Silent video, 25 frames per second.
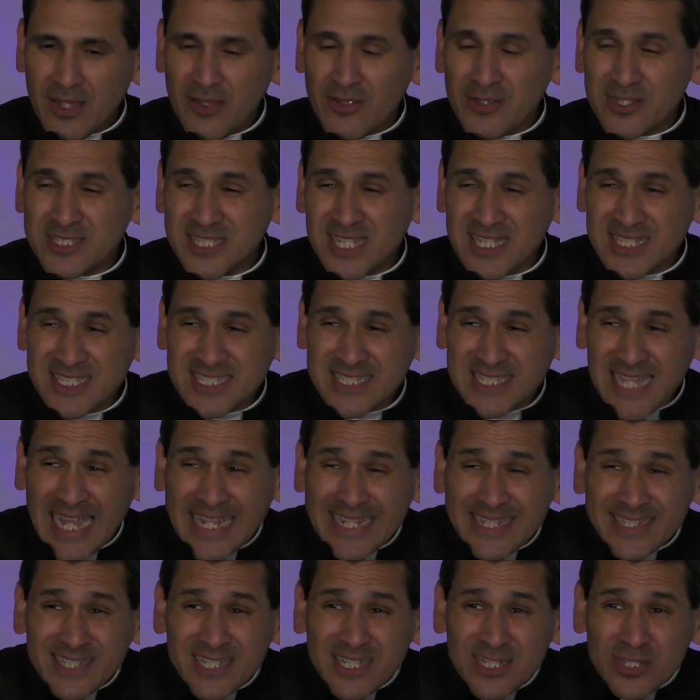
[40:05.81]
since
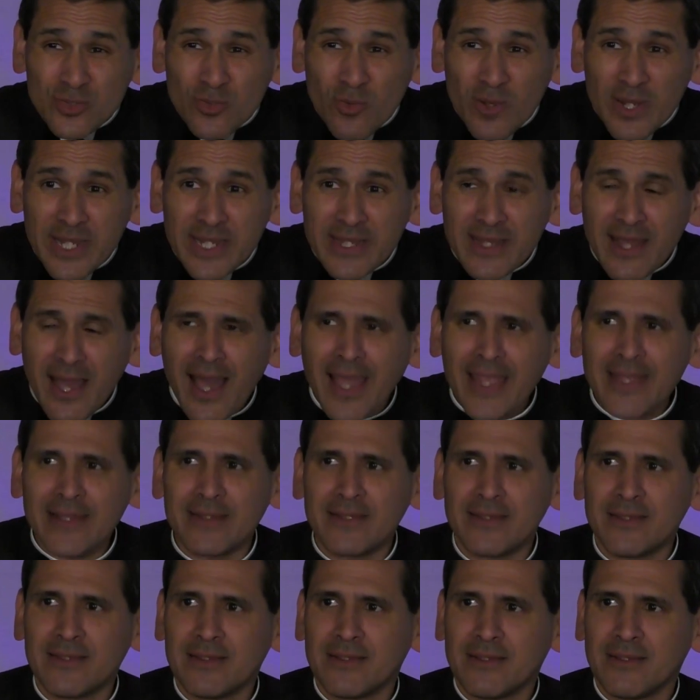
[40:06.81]

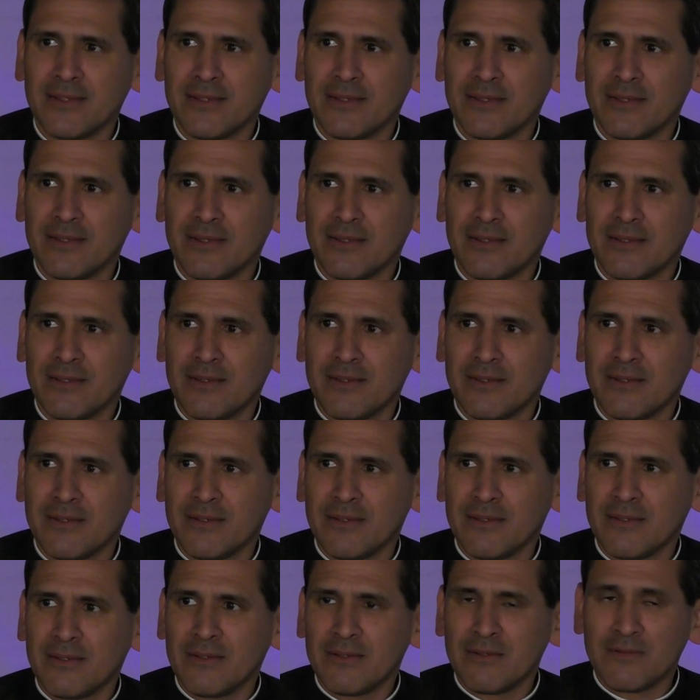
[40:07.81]
1929.
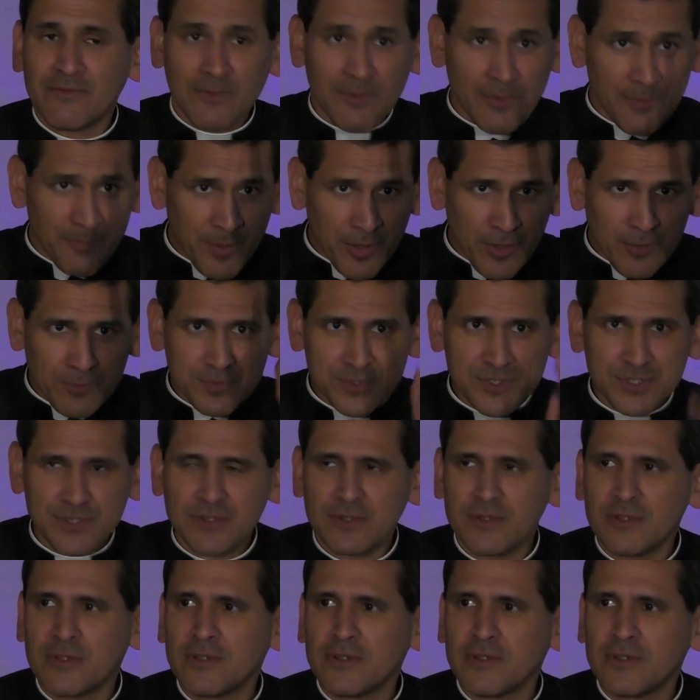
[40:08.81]
from the popes.